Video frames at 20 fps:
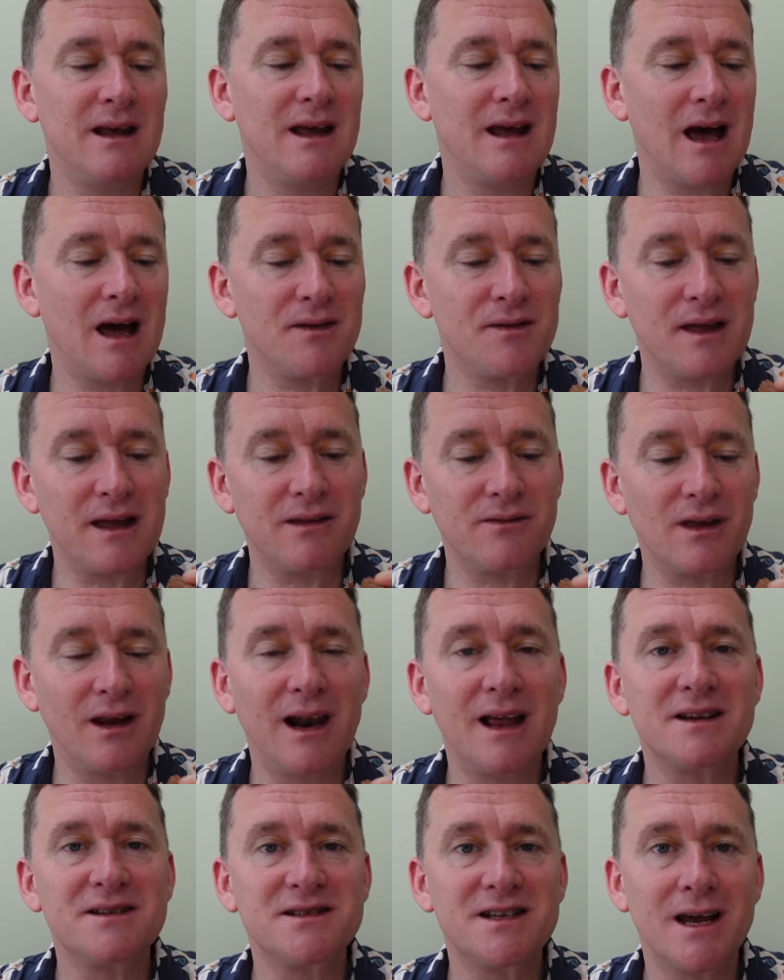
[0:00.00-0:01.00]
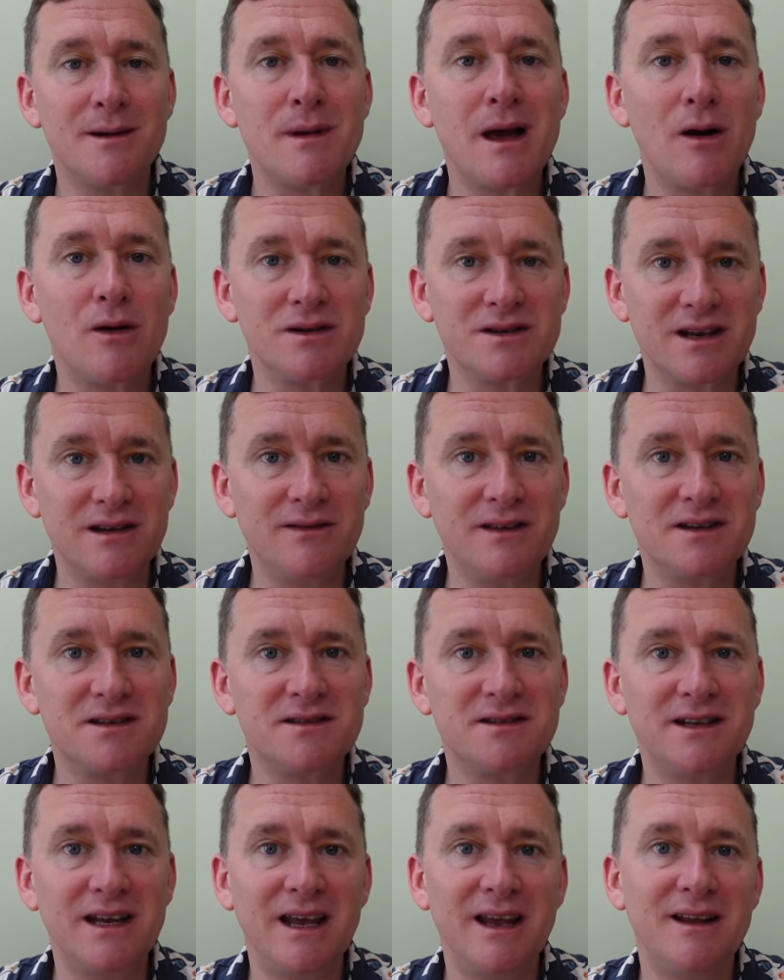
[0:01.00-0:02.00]
I think the last time I was in the
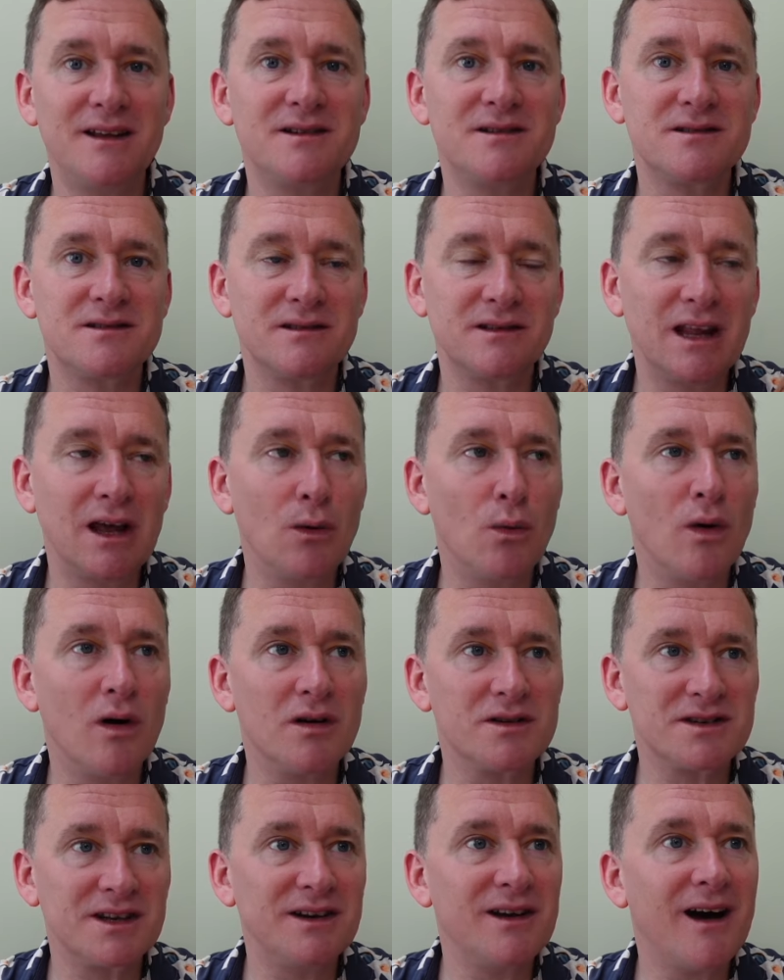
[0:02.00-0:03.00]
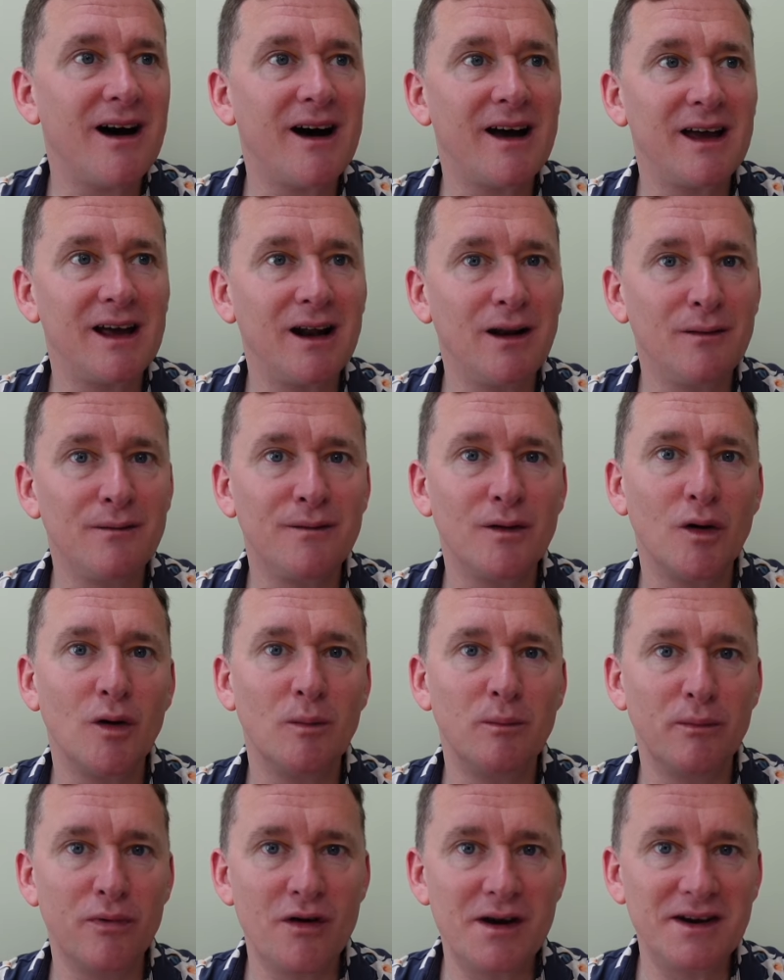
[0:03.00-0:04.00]
States, there was an aisle for
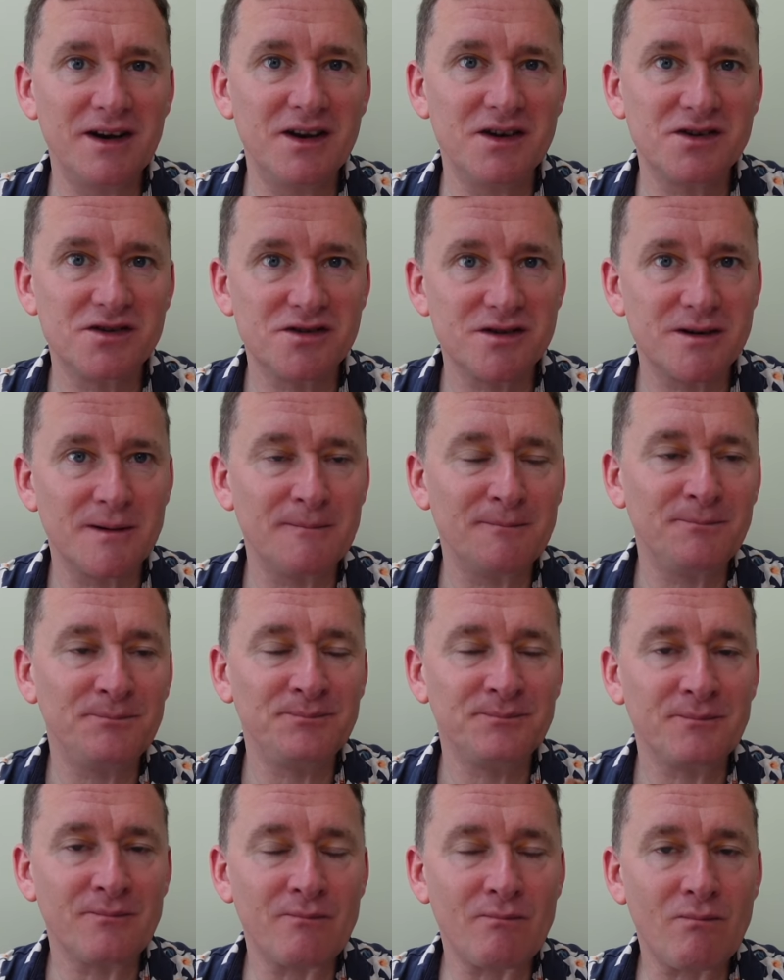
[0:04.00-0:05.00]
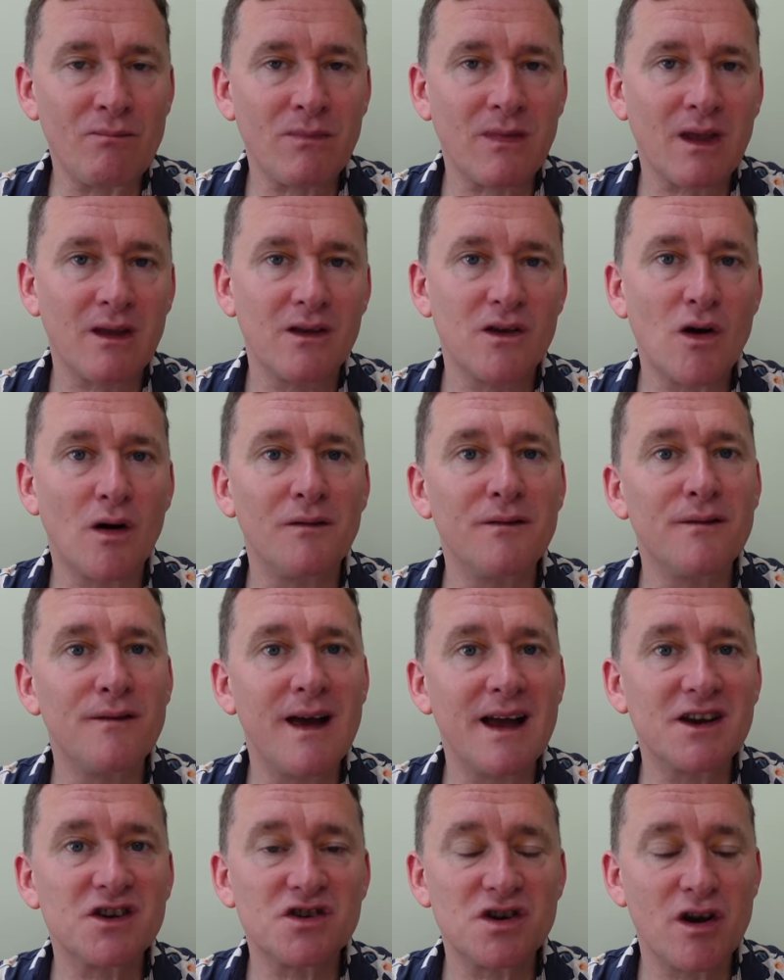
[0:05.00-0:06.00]
British
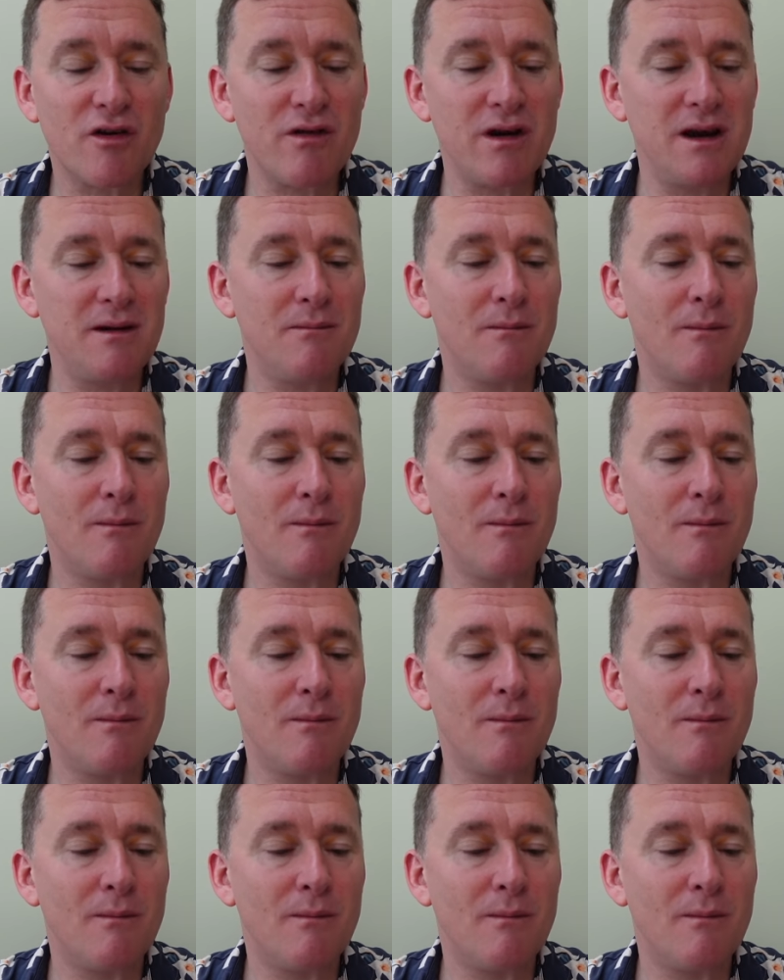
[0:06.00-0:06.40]
confectionery,